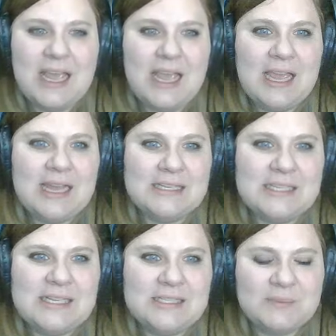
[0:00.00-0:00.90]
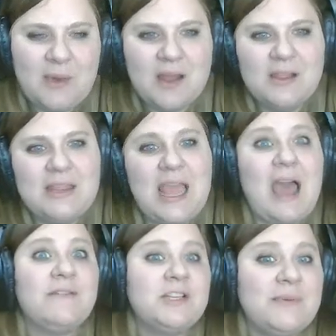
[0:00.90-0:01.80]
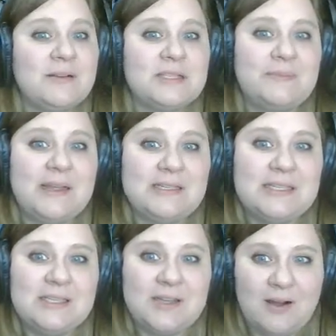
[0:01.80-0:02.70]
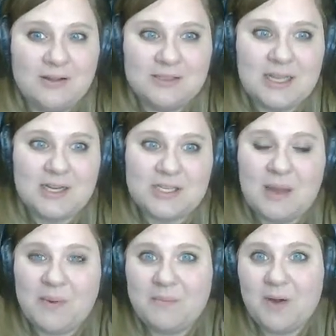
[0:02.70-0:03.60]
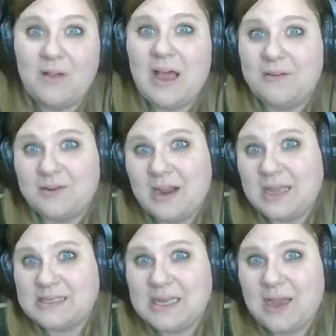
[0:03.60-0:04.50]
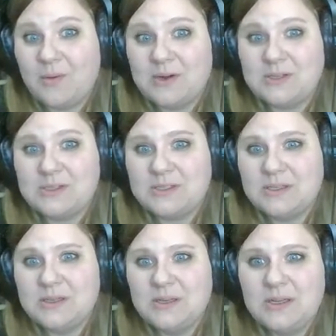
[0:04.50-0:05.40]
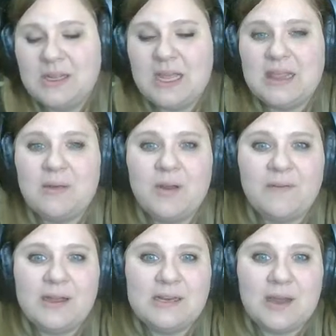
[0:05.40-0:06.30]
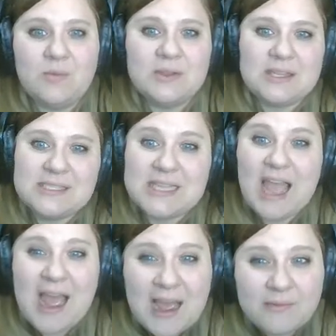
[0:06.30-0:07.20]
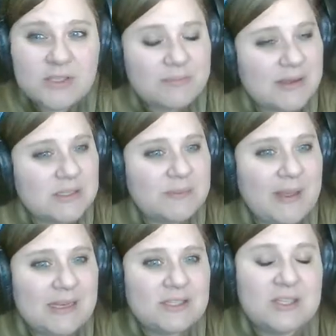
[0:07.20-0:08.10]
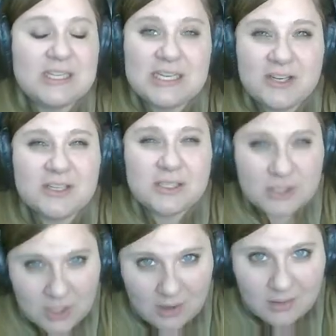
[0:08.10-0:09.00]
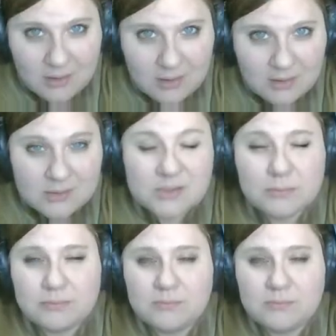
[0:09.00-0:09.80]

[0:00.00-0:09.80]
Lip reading: And it's modeling the average amount spent in dollars at a shopping mall after X hours. And they want to find out what is the average amount spent to the nearest dollar, so